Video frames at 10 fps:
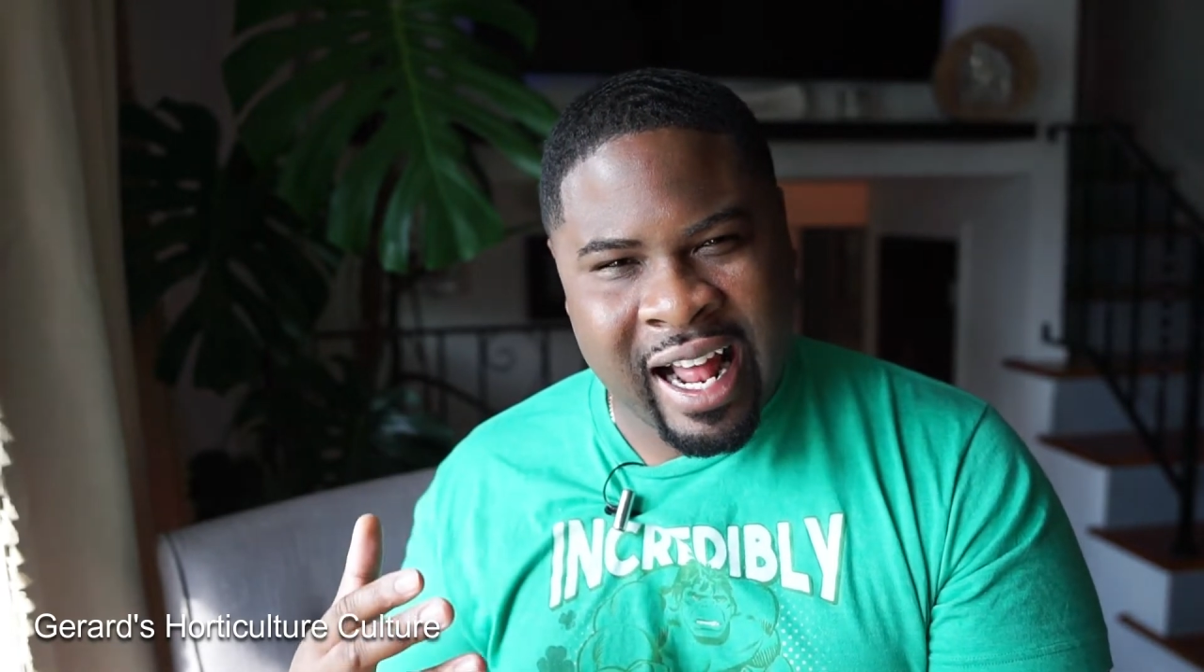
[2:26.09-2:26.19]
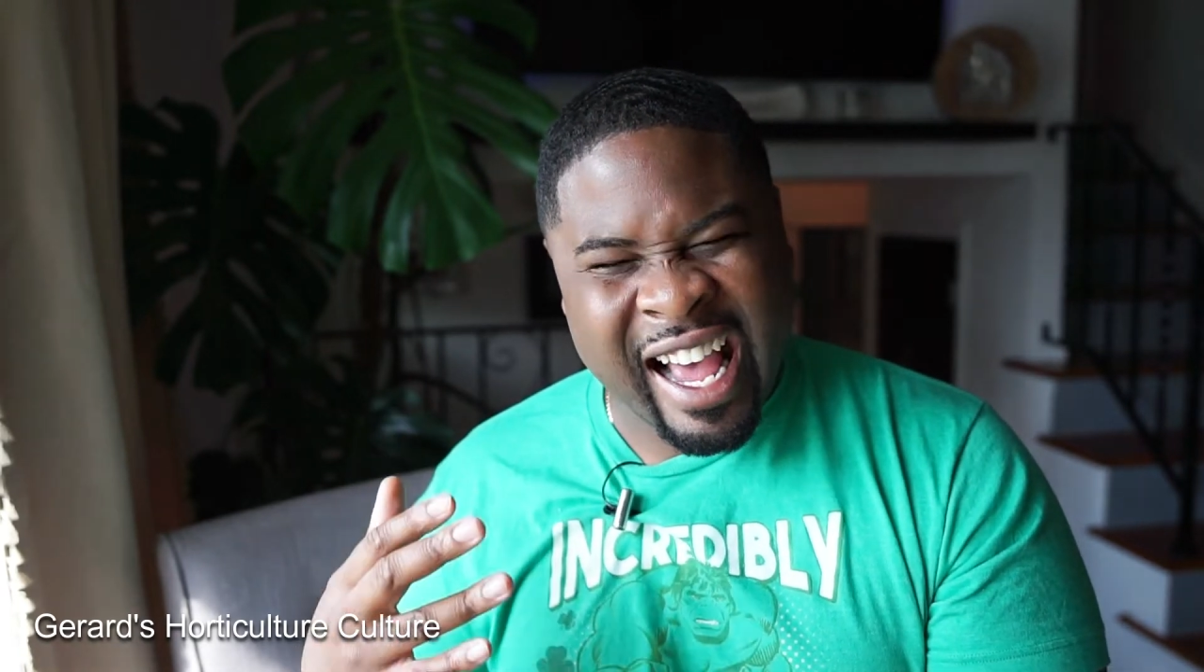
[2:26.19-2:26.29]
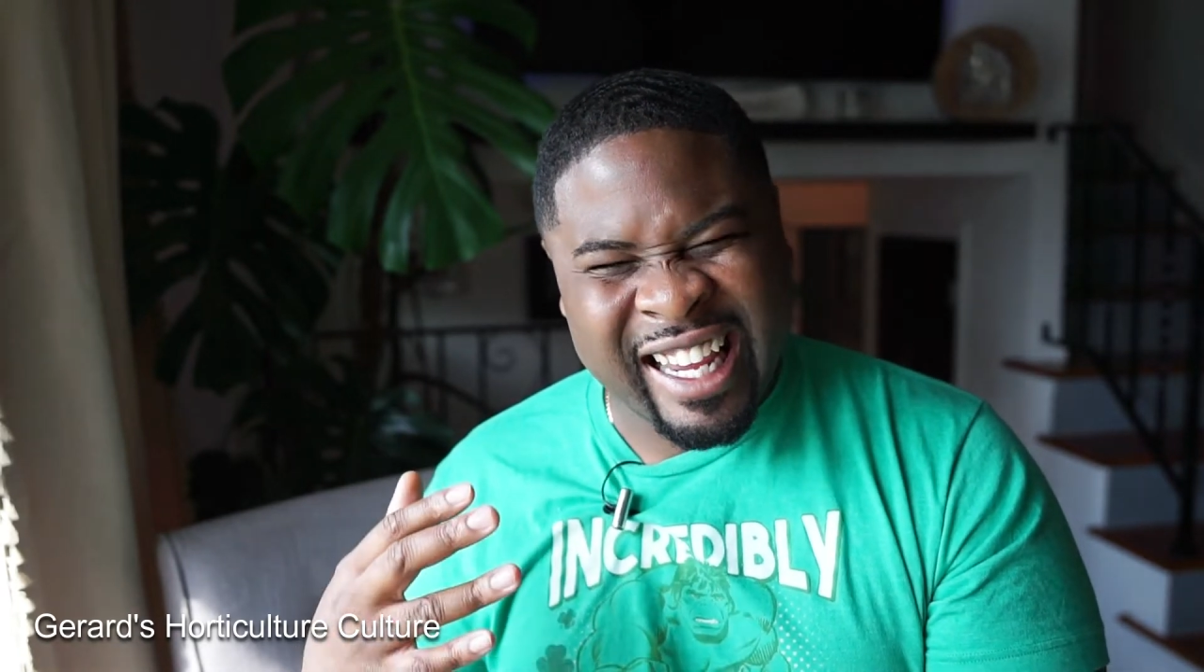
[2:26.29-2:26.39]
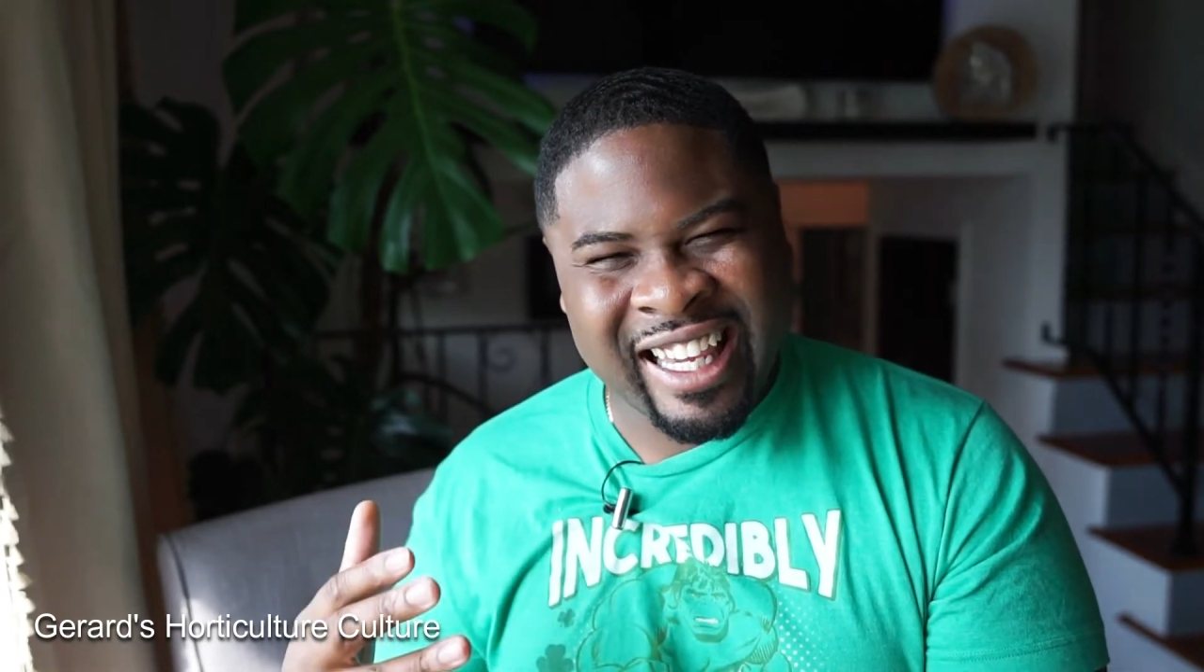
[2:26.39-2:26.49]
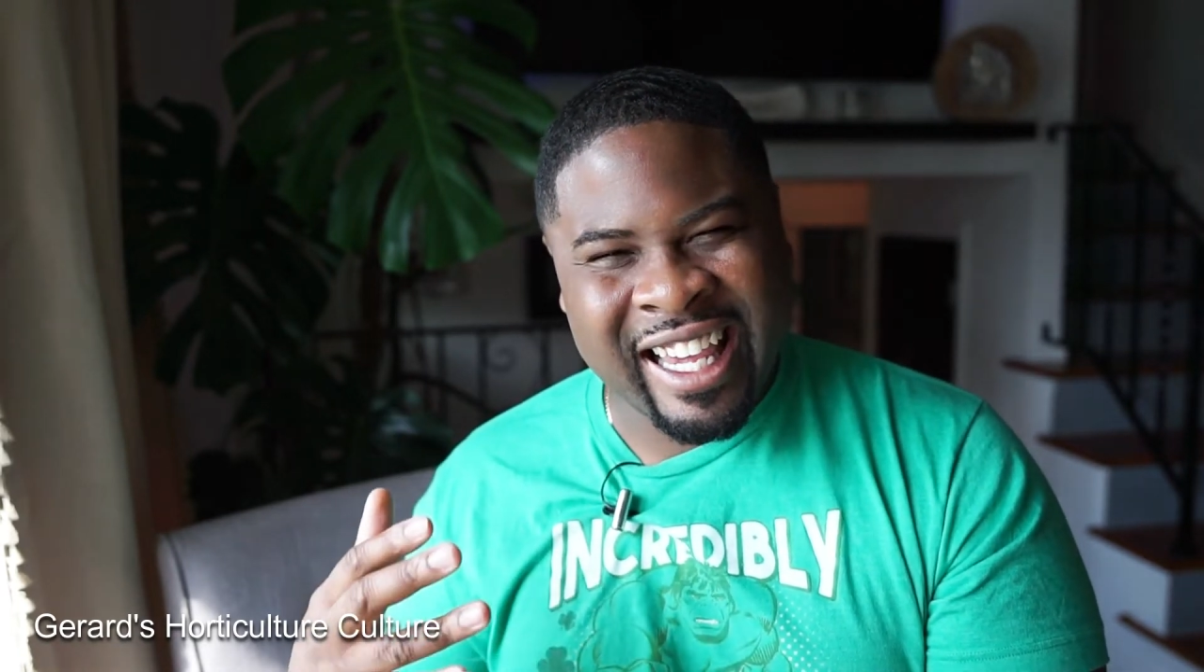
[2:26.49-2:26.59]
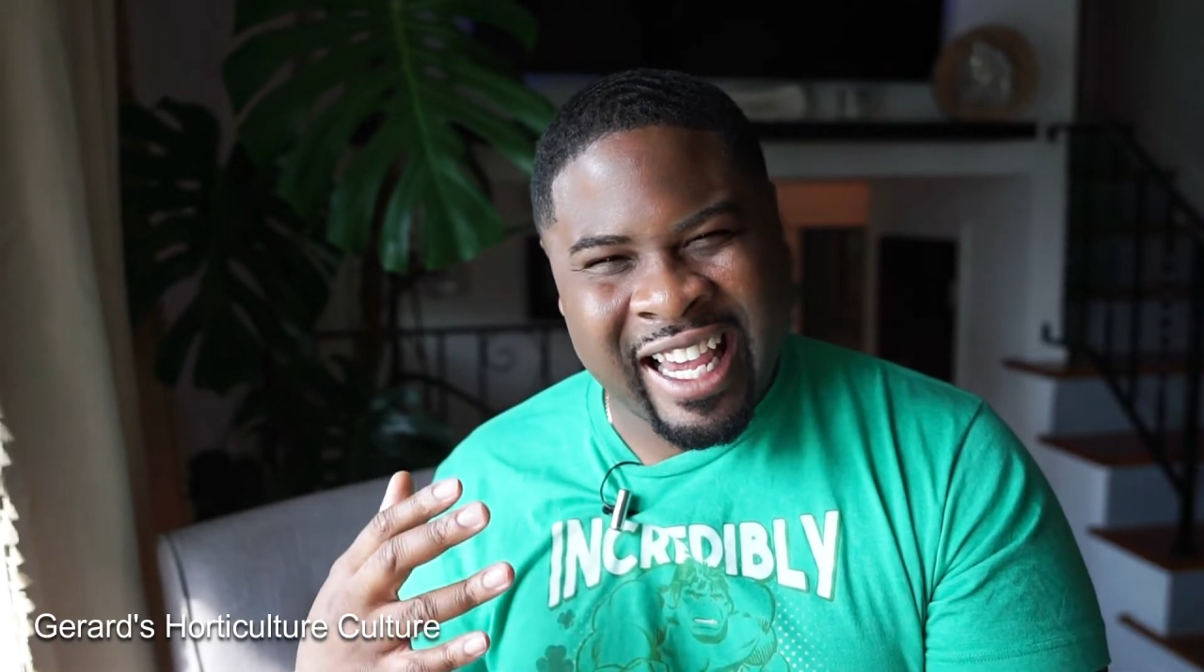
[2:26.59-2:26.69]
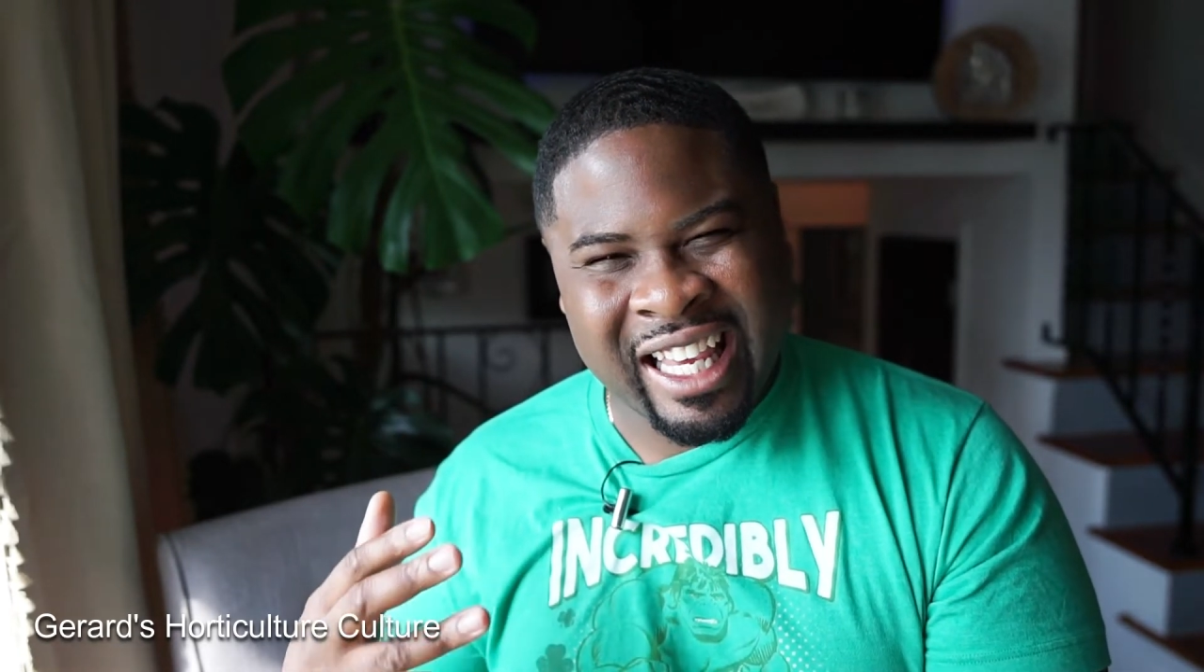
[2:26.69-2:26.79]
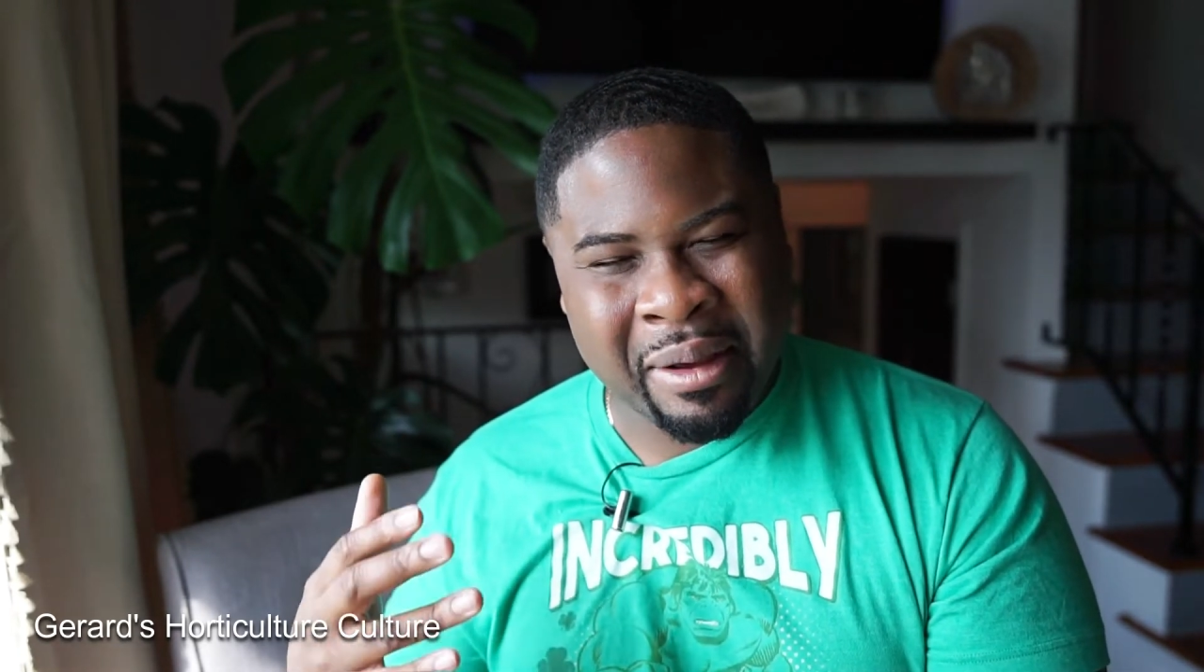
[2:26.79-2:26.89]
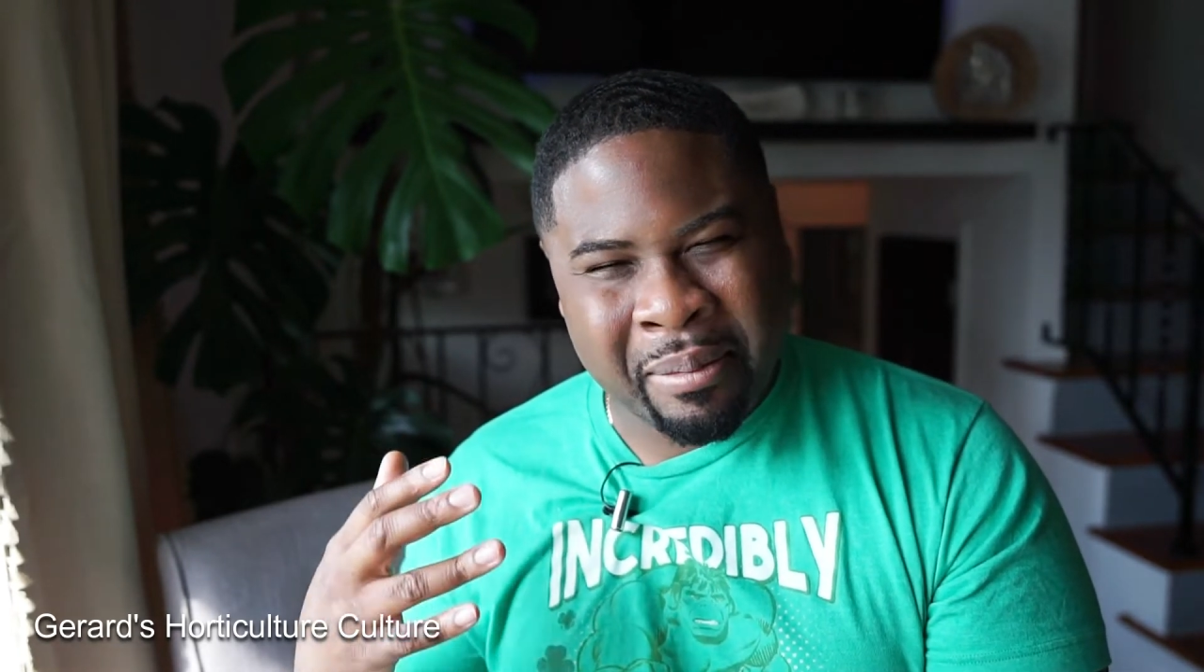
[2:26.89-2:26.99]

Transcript: I can't get